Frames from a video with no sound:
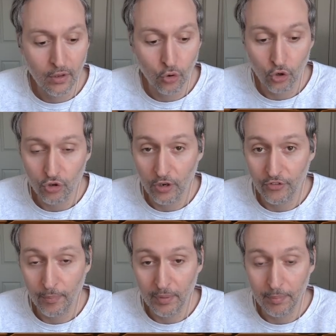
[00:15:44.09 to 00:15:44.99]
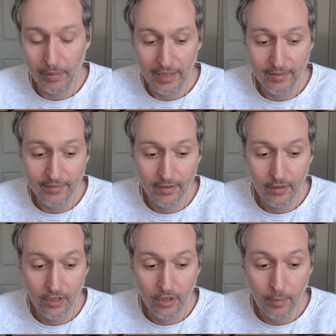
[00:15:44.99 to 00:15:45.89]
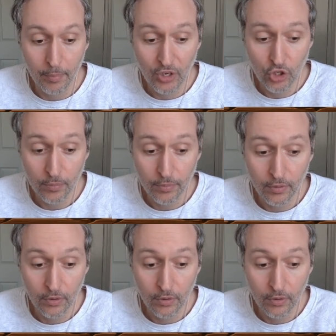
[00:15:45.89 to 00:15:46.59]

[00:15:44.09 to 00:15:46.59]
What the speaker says: Korchnoi simply plays bishop